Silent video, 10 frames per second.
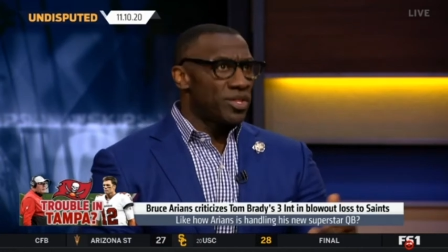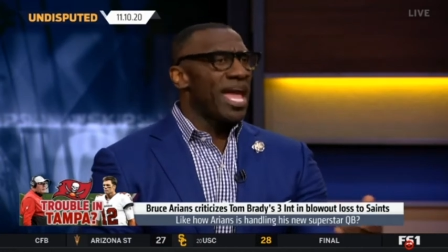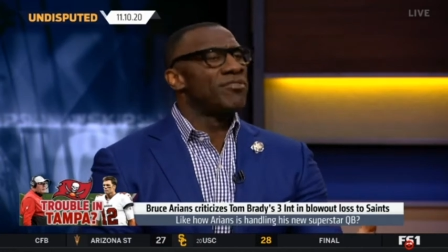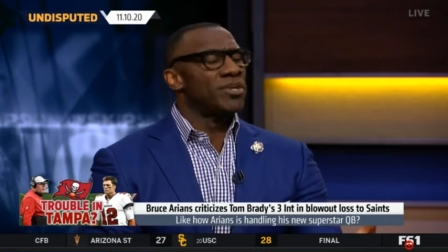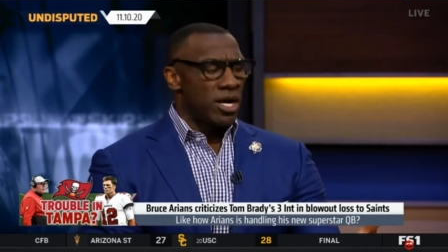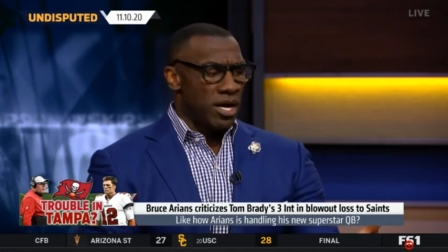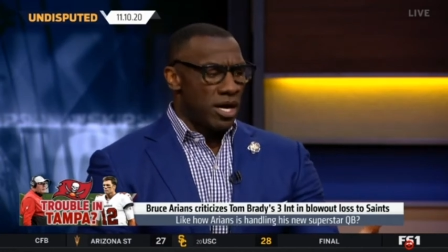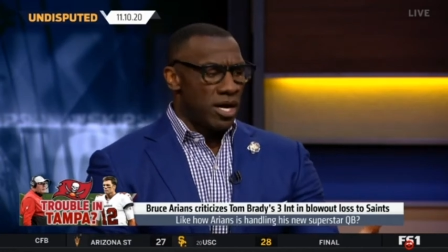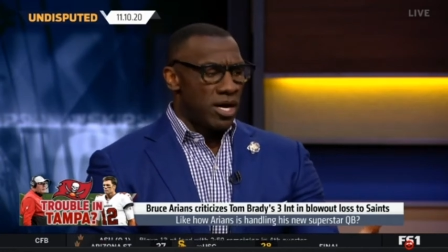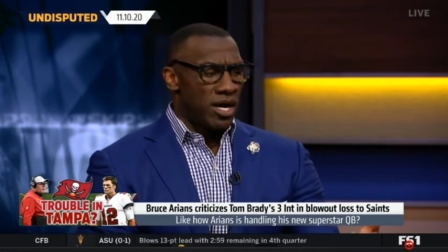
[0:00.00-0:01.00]
They have a,
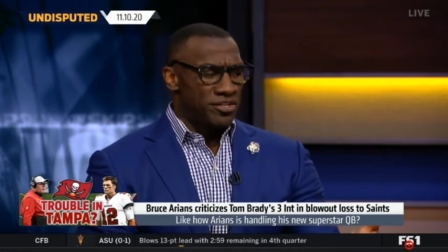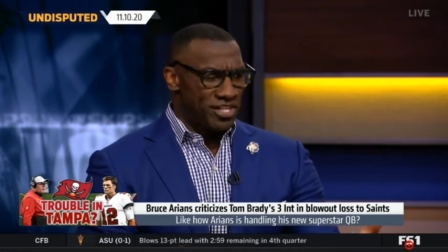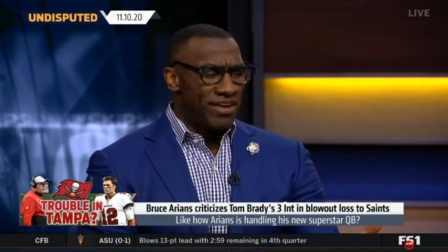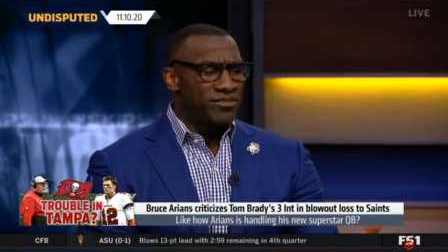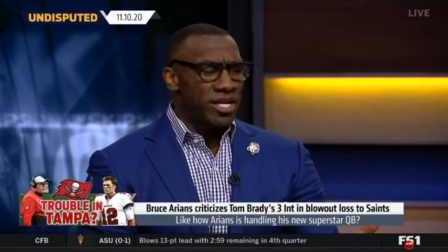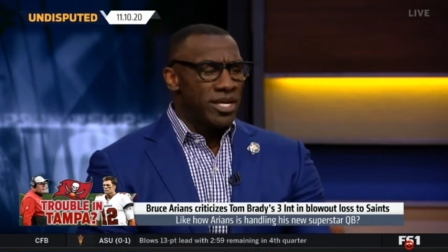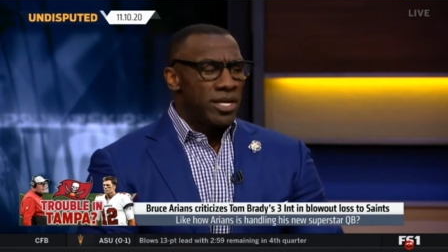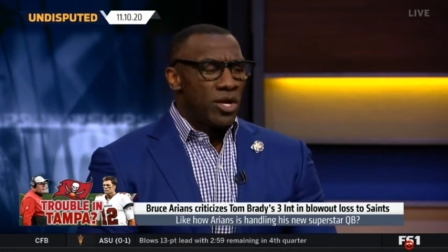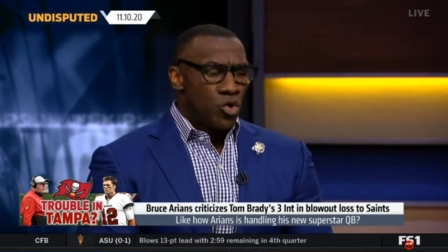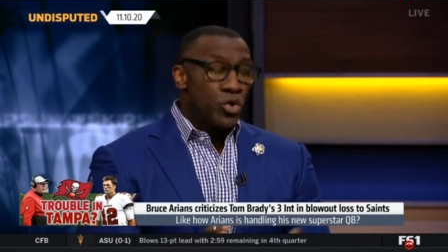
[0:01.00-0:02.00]
a, a safety
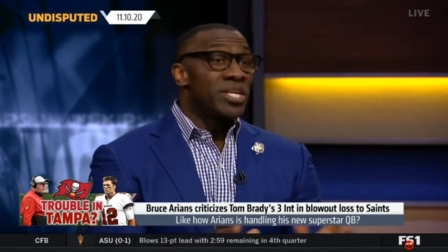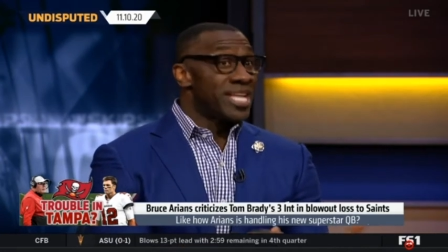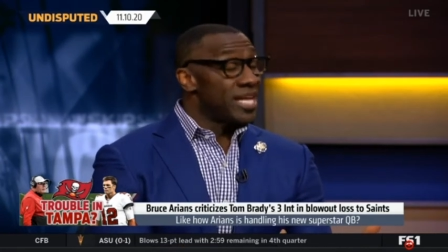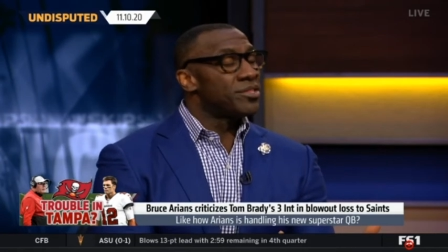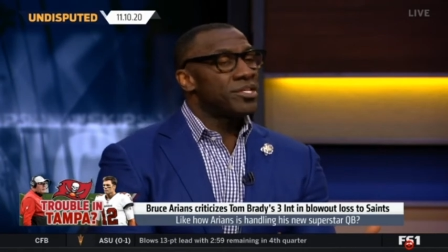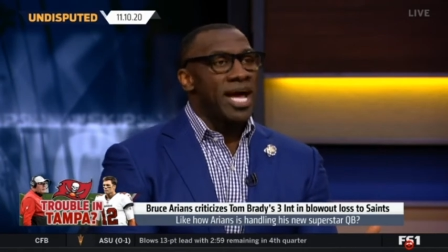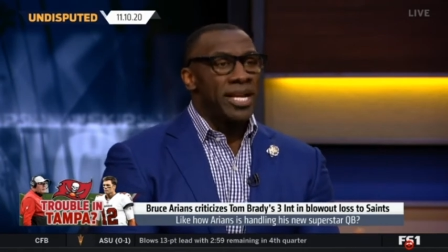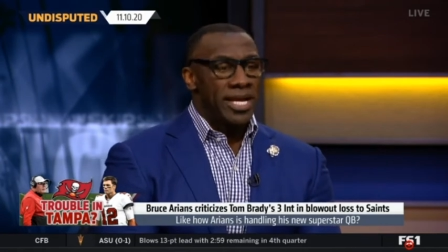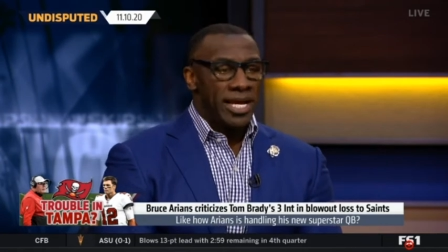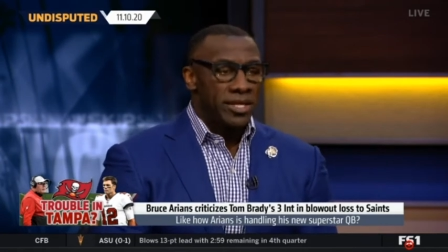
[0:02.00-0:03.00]
who can take the
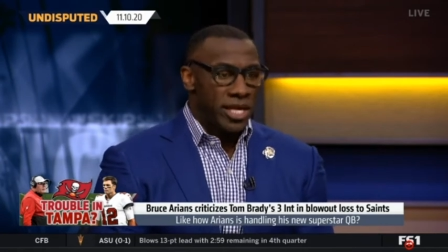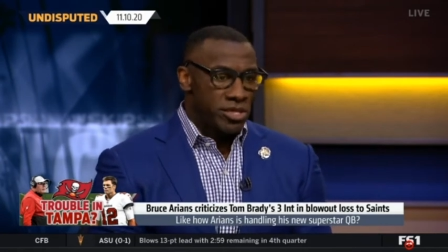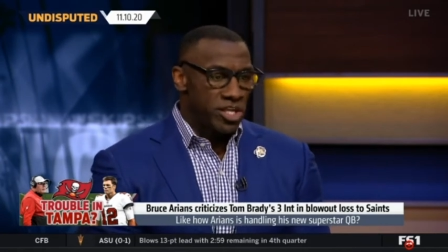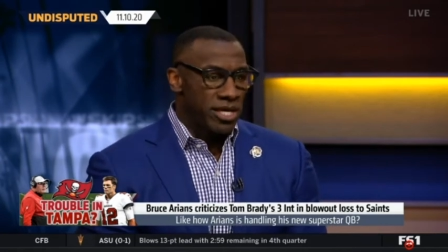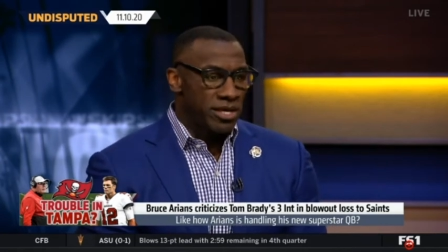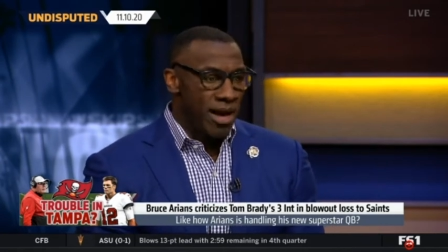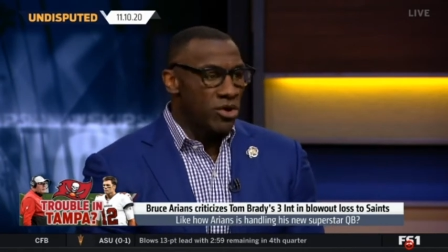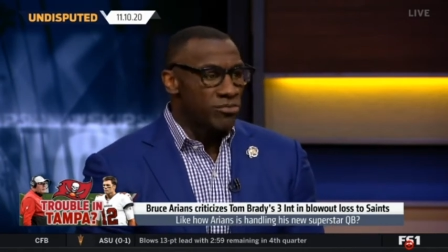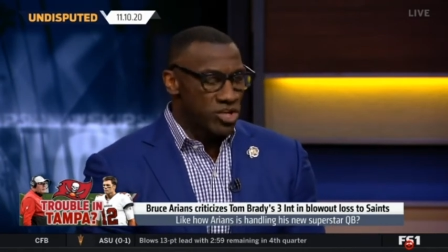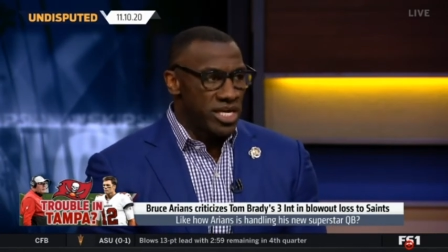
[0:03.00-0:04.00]
tight end and Jink,
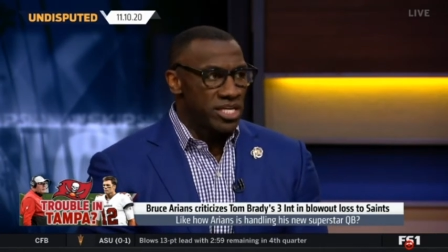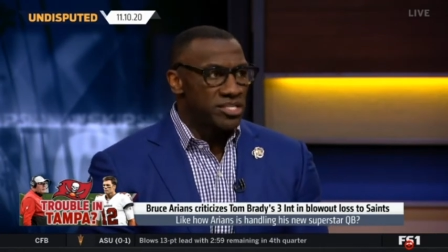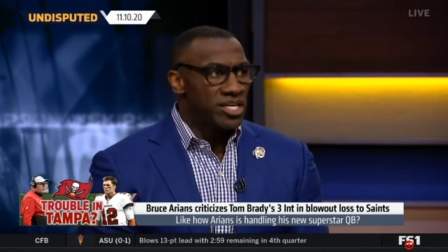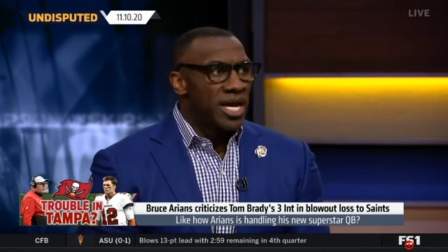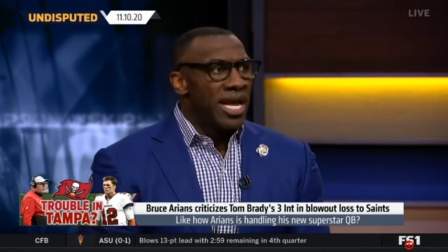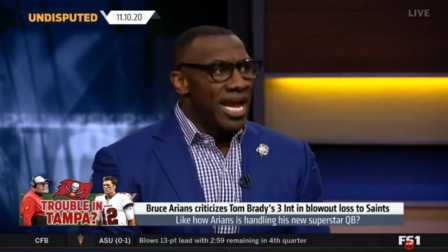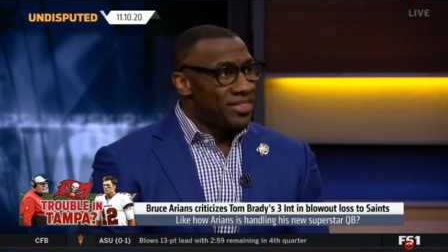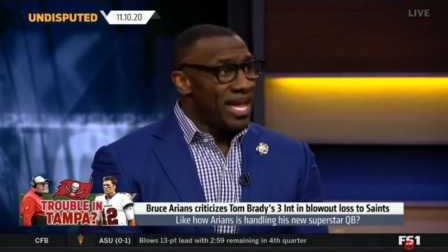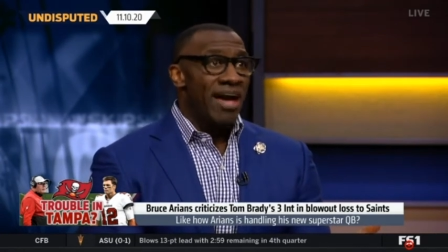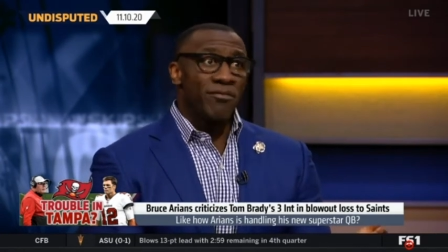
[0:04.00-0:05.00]
Malcolm Jenkins, and
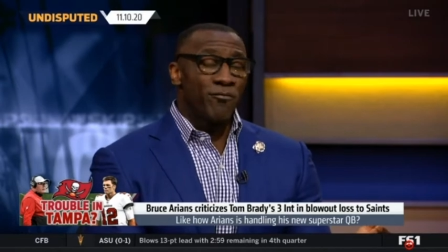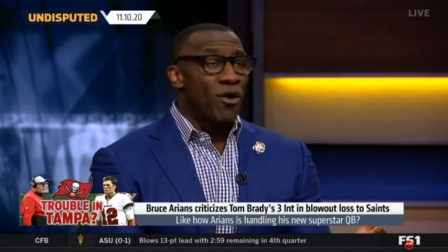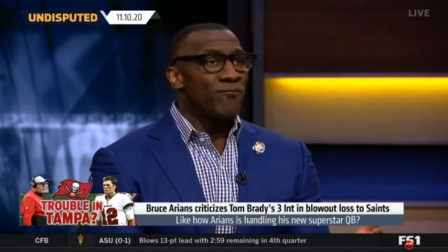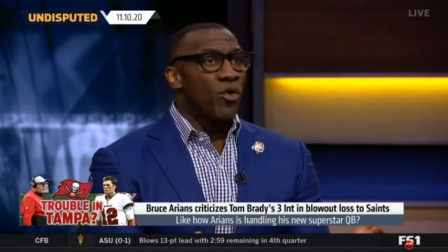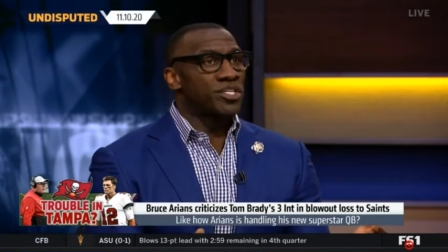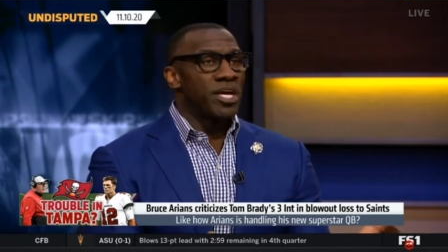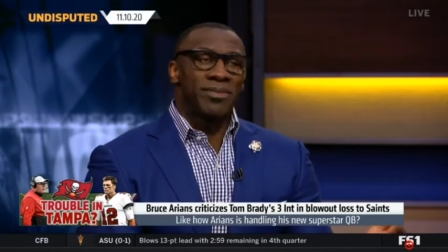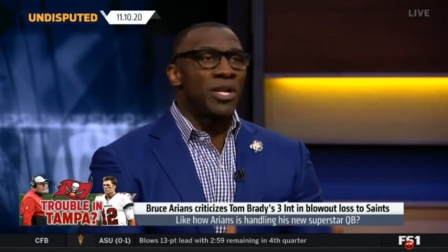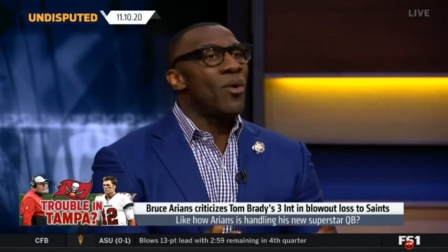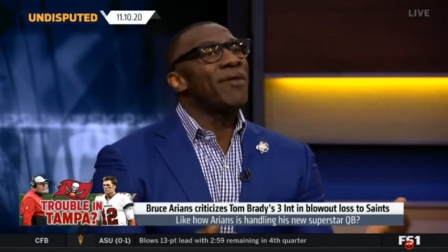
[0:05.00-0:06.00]
they have a front four skip.
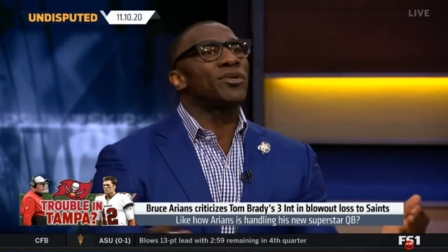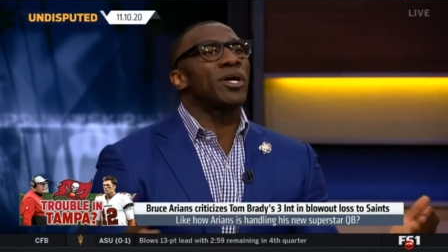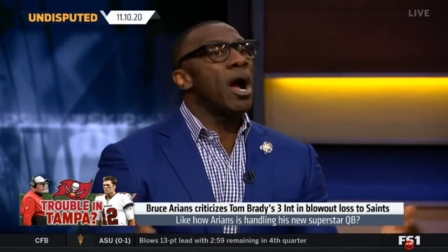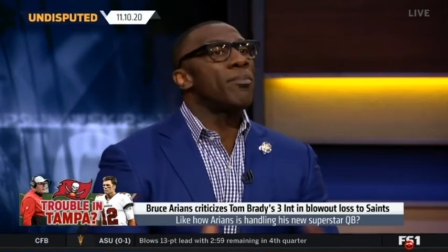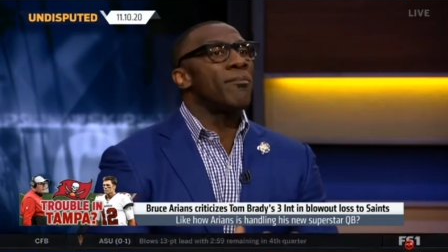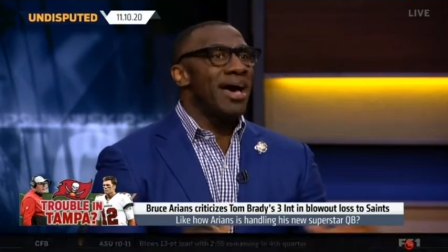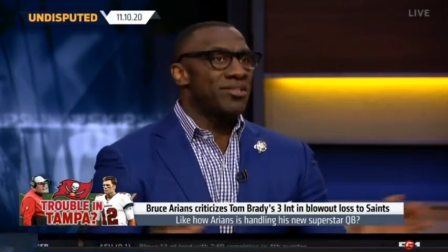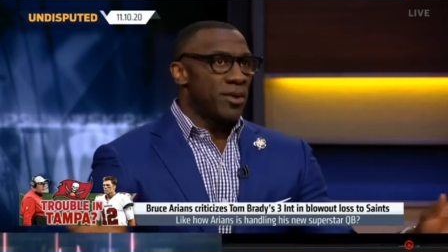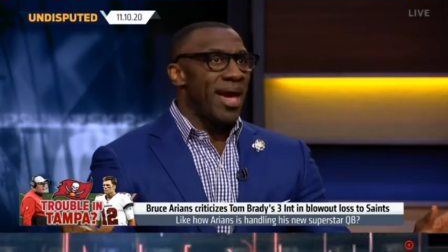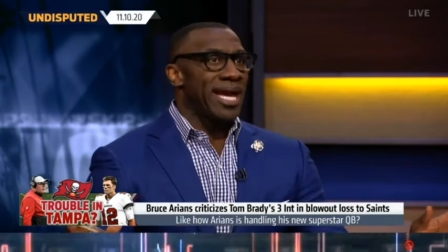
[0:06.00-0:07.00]
They don't have to compromise
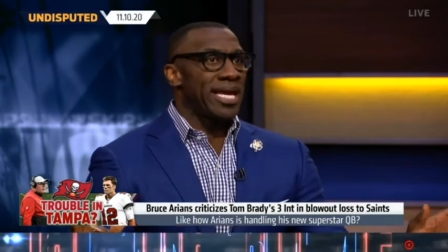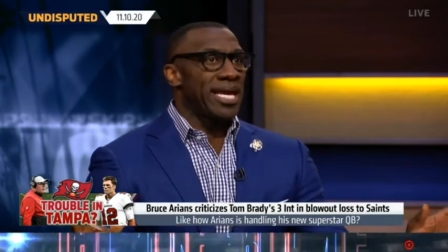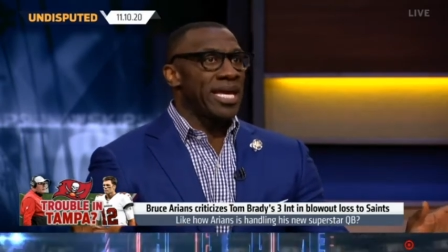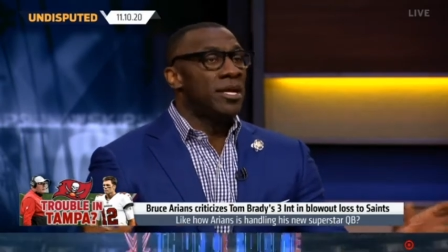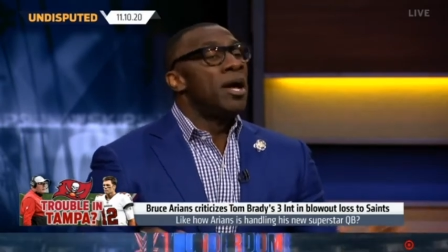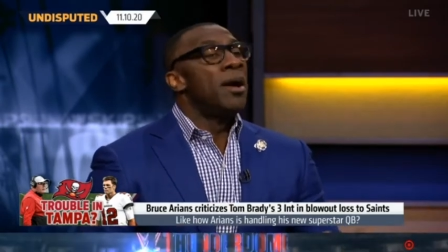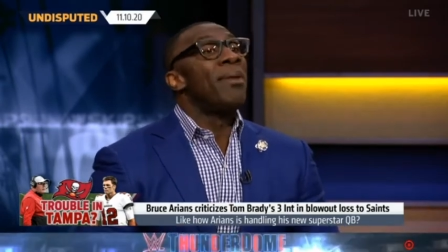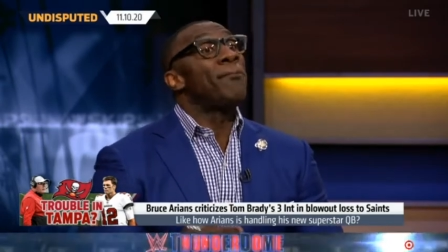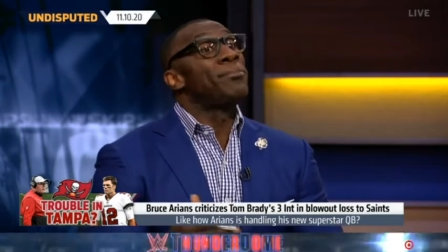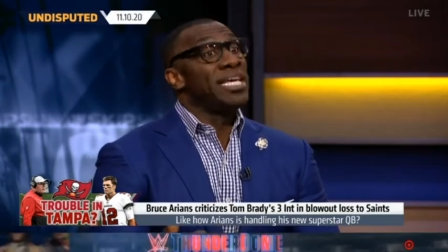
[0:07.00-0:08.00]
their back end
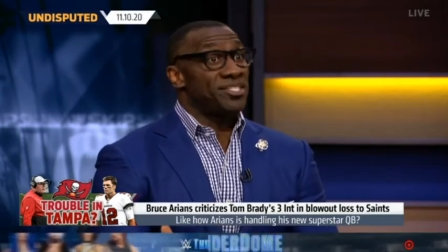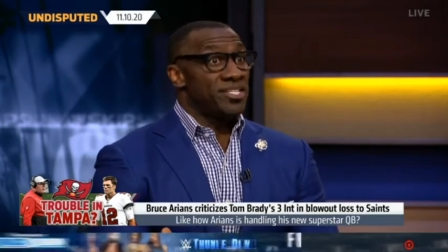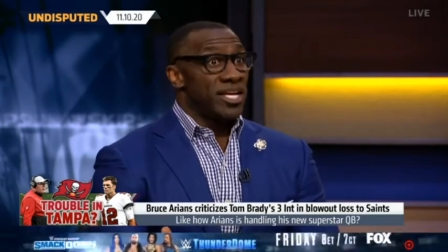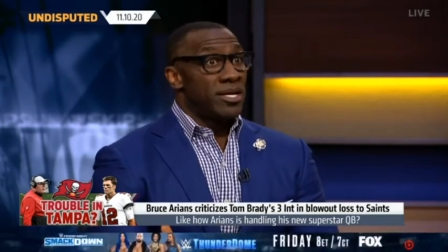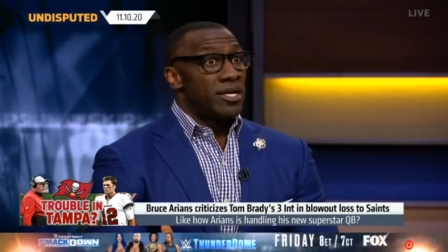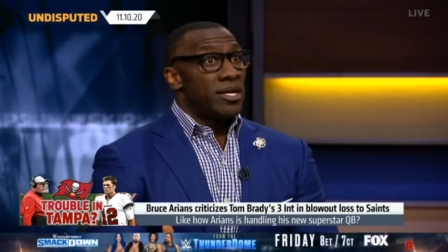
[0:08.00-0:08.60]
by blitzing.